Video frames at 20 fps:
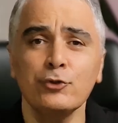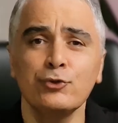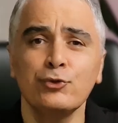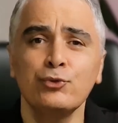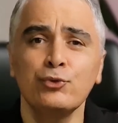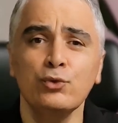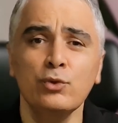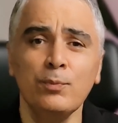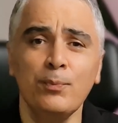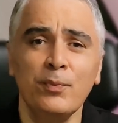
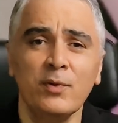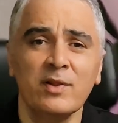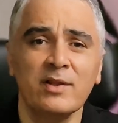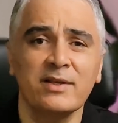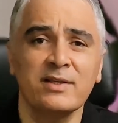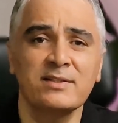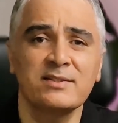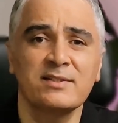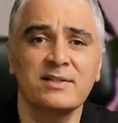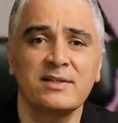two
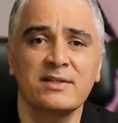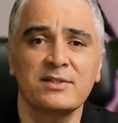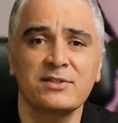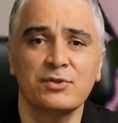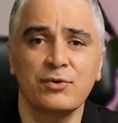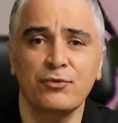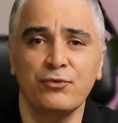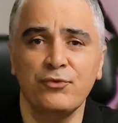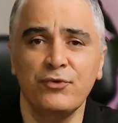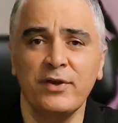places
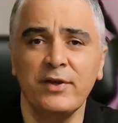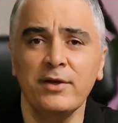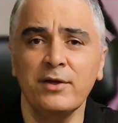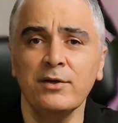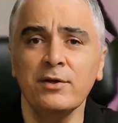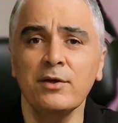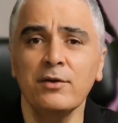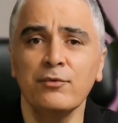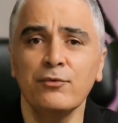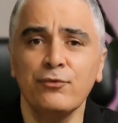
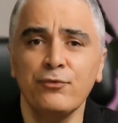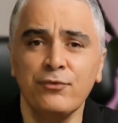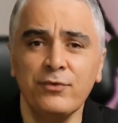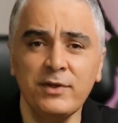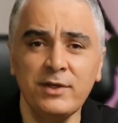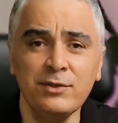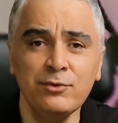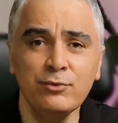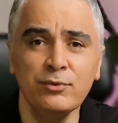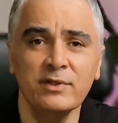where
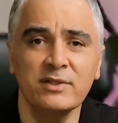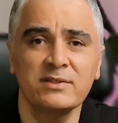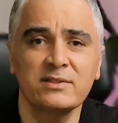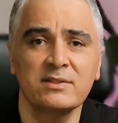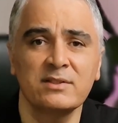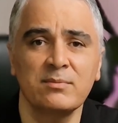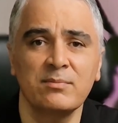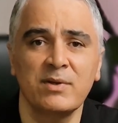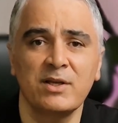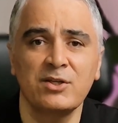we do
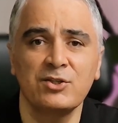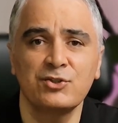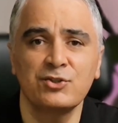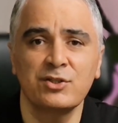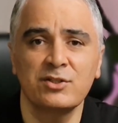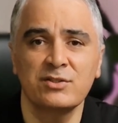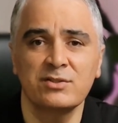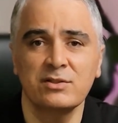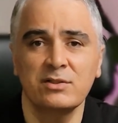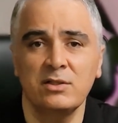
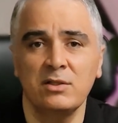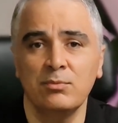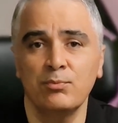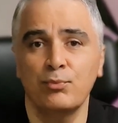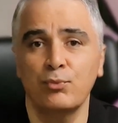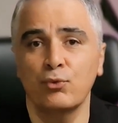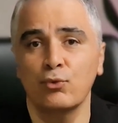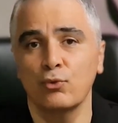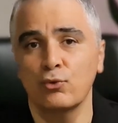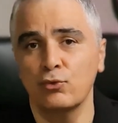estimations in
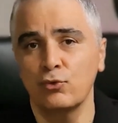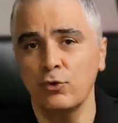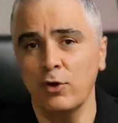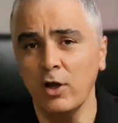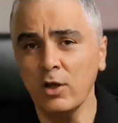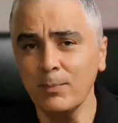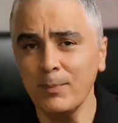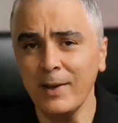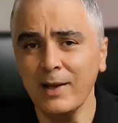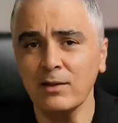
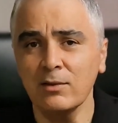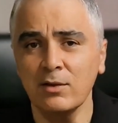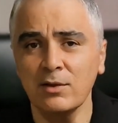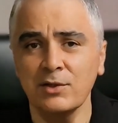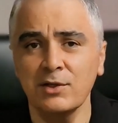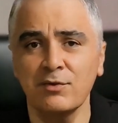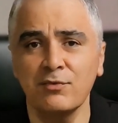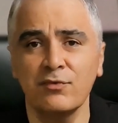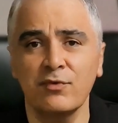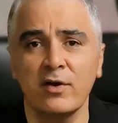product backlog
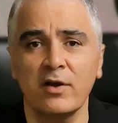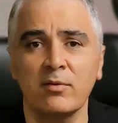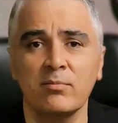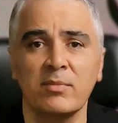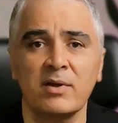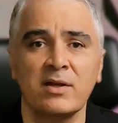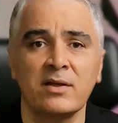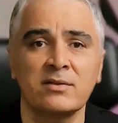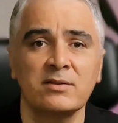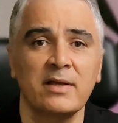
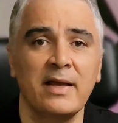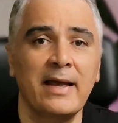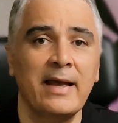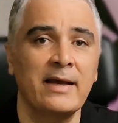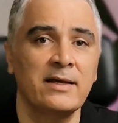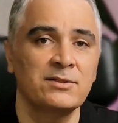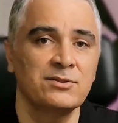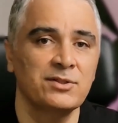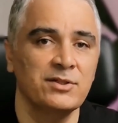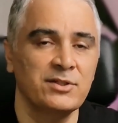refinement
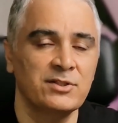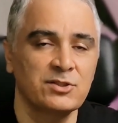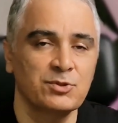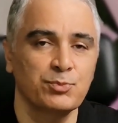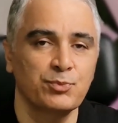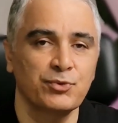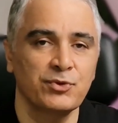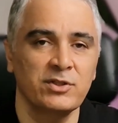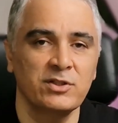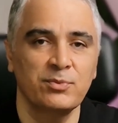and
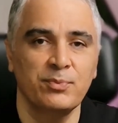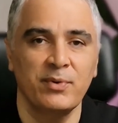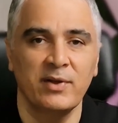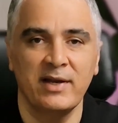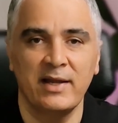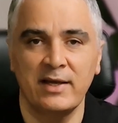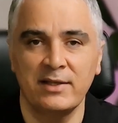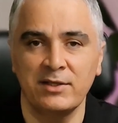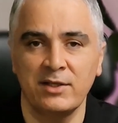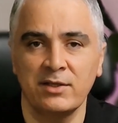sprint
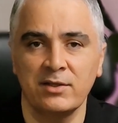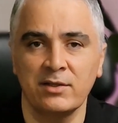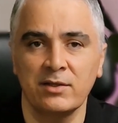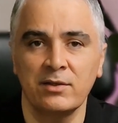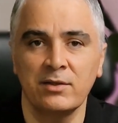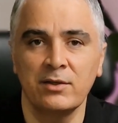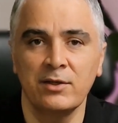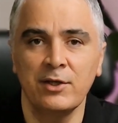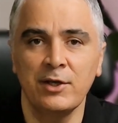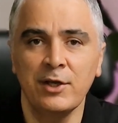planning.
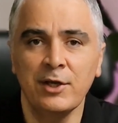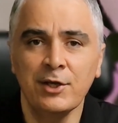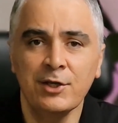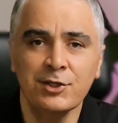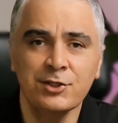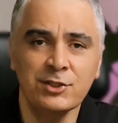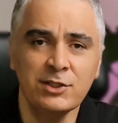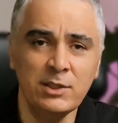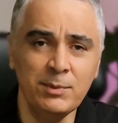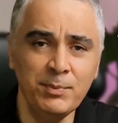
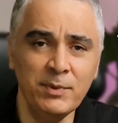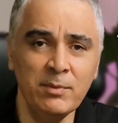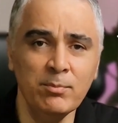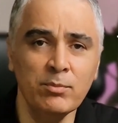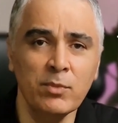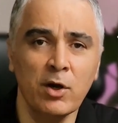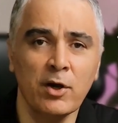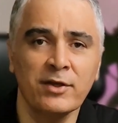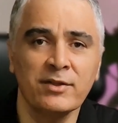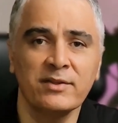Keep in
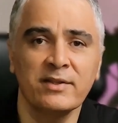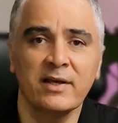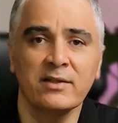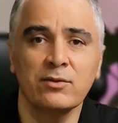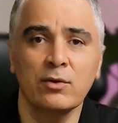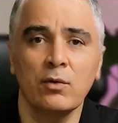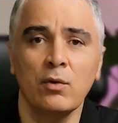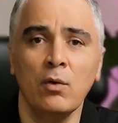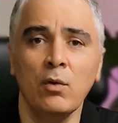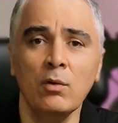mind
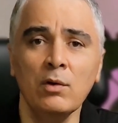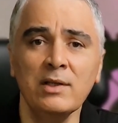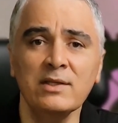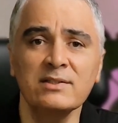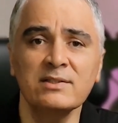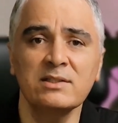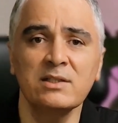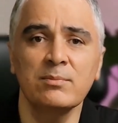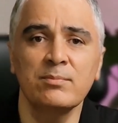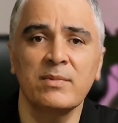that all
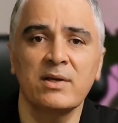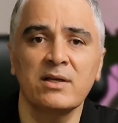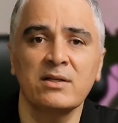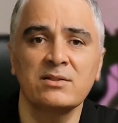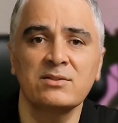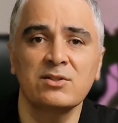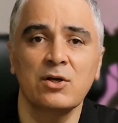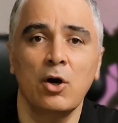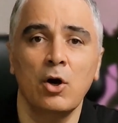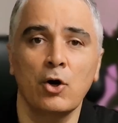
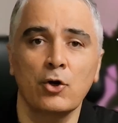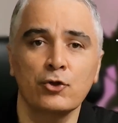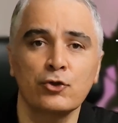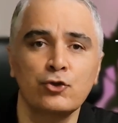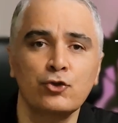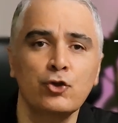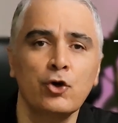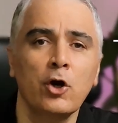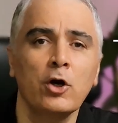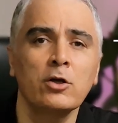estimates are
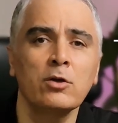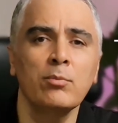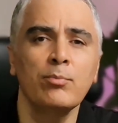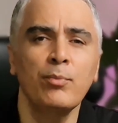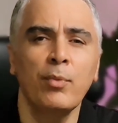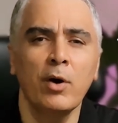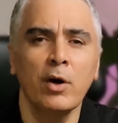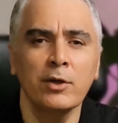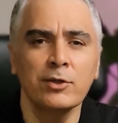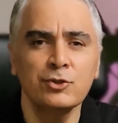done
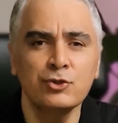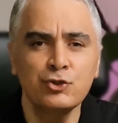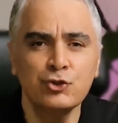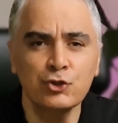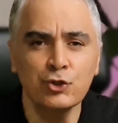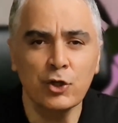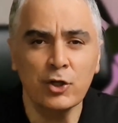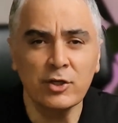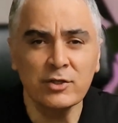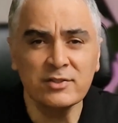by
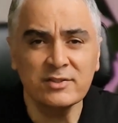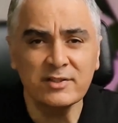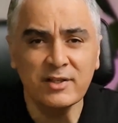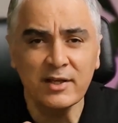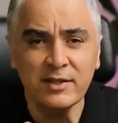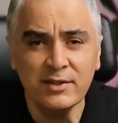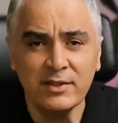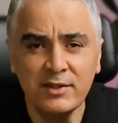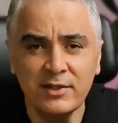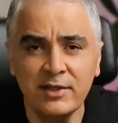just
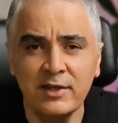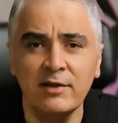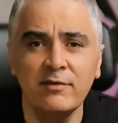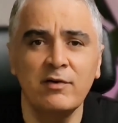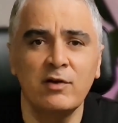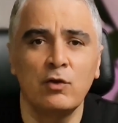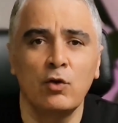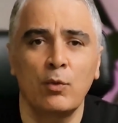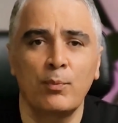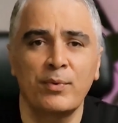
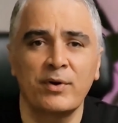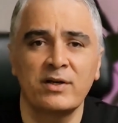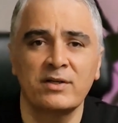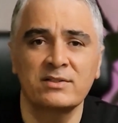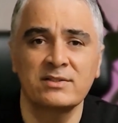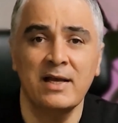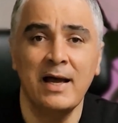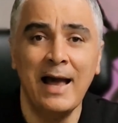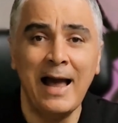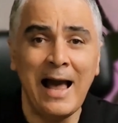
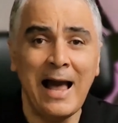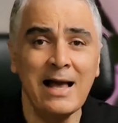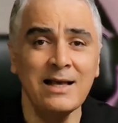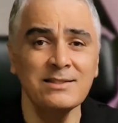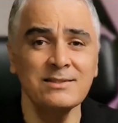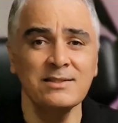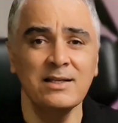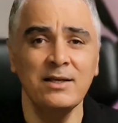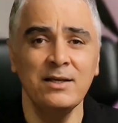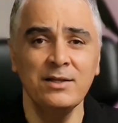developers
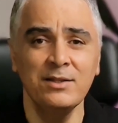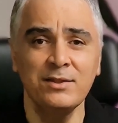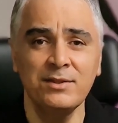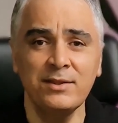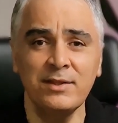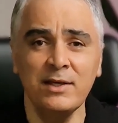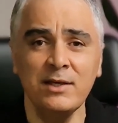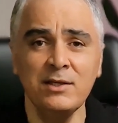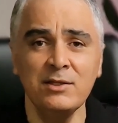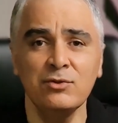as
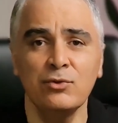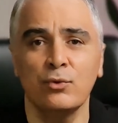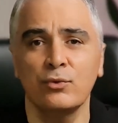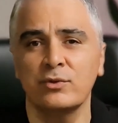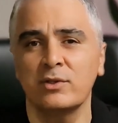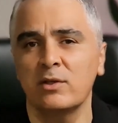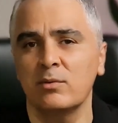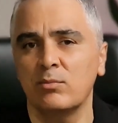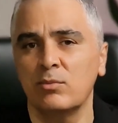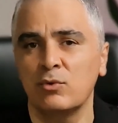they know
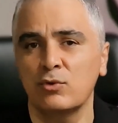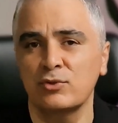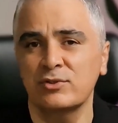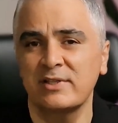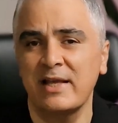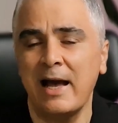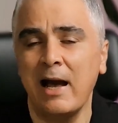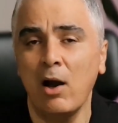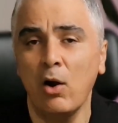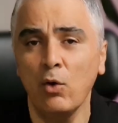the most
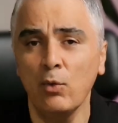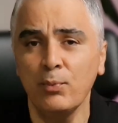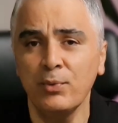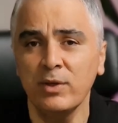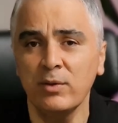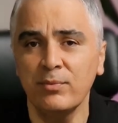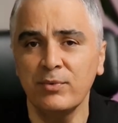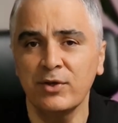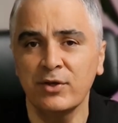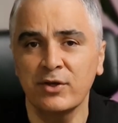how
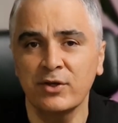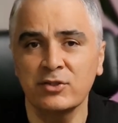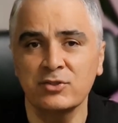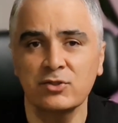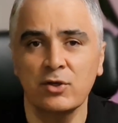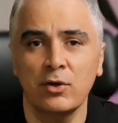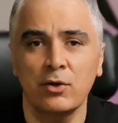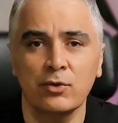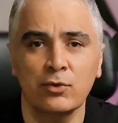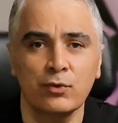
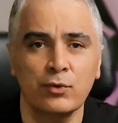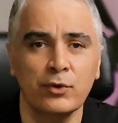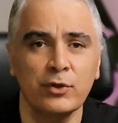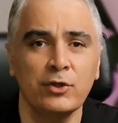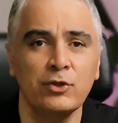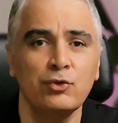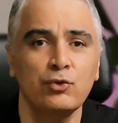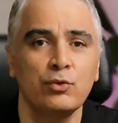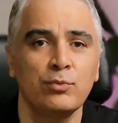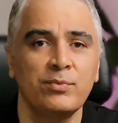PBIs are
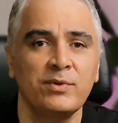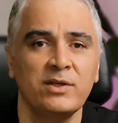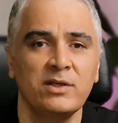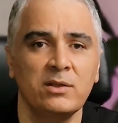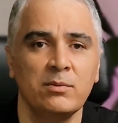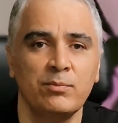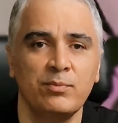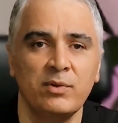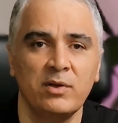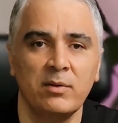going to be
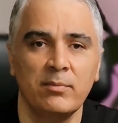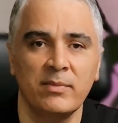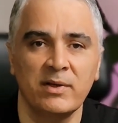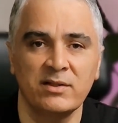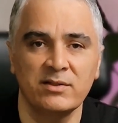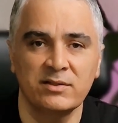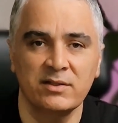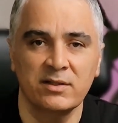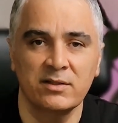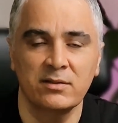
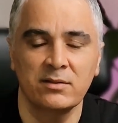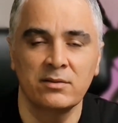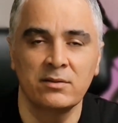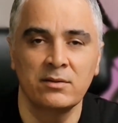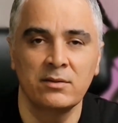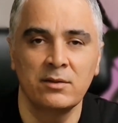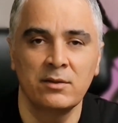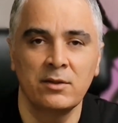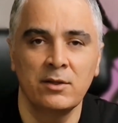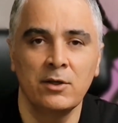implemented.
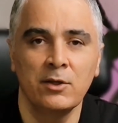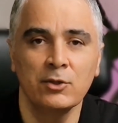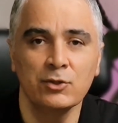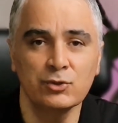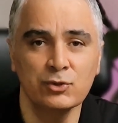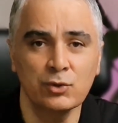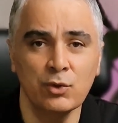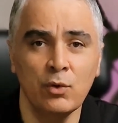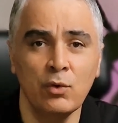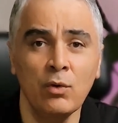
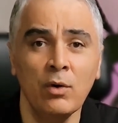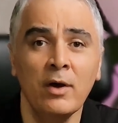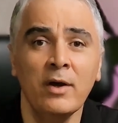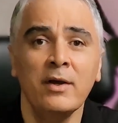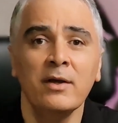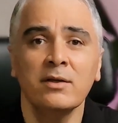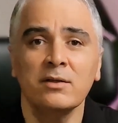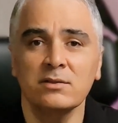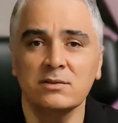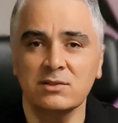So,
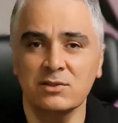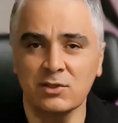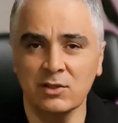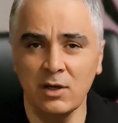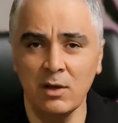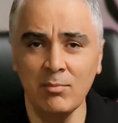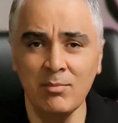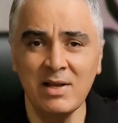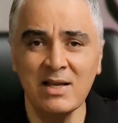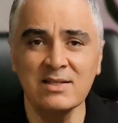
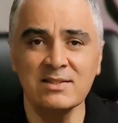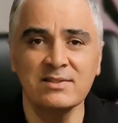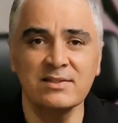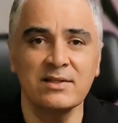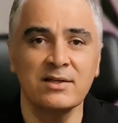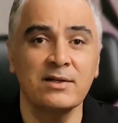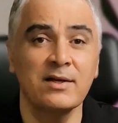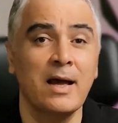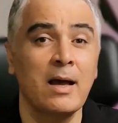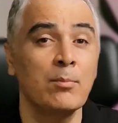Scrum
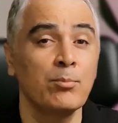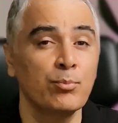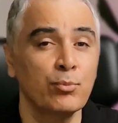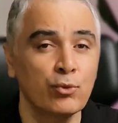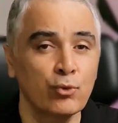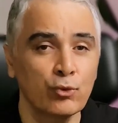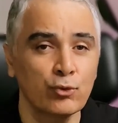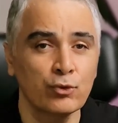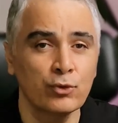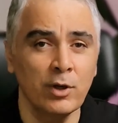Master and
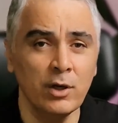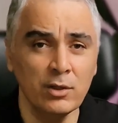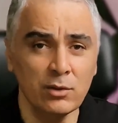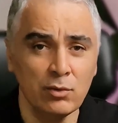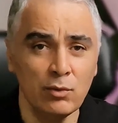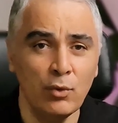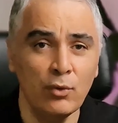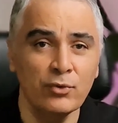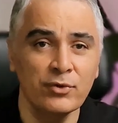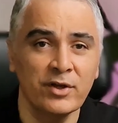
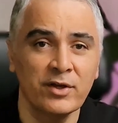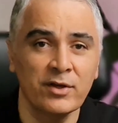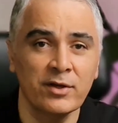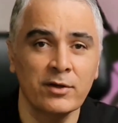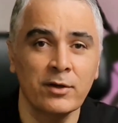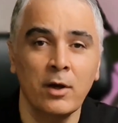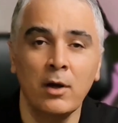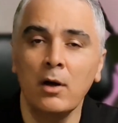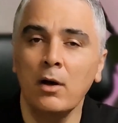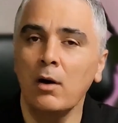Product
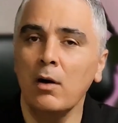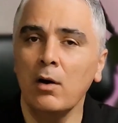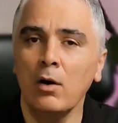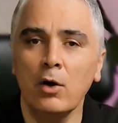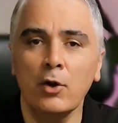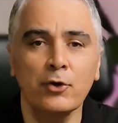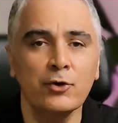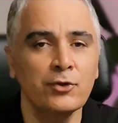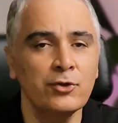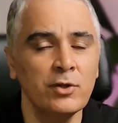Owner
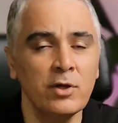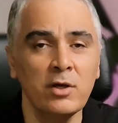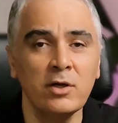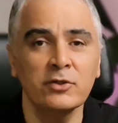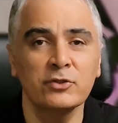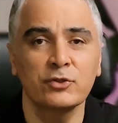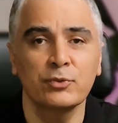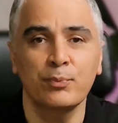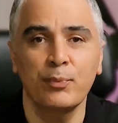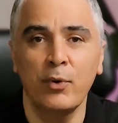are
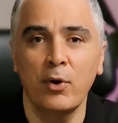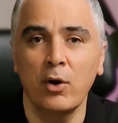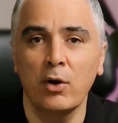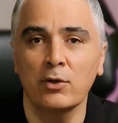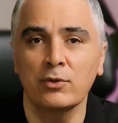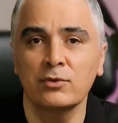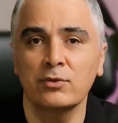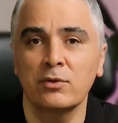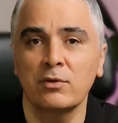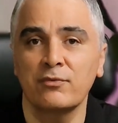not
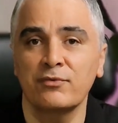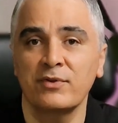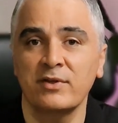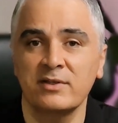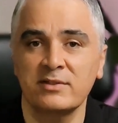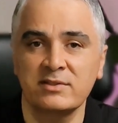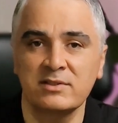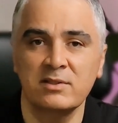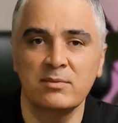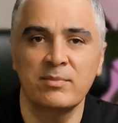part of the
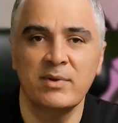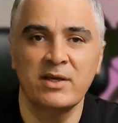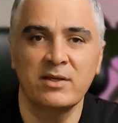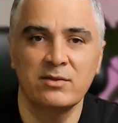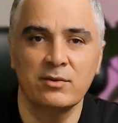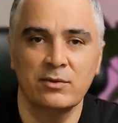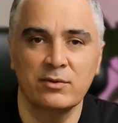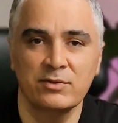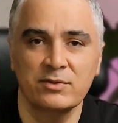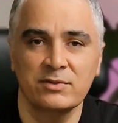
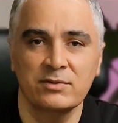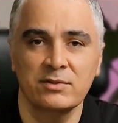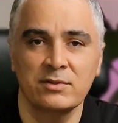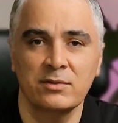estimators.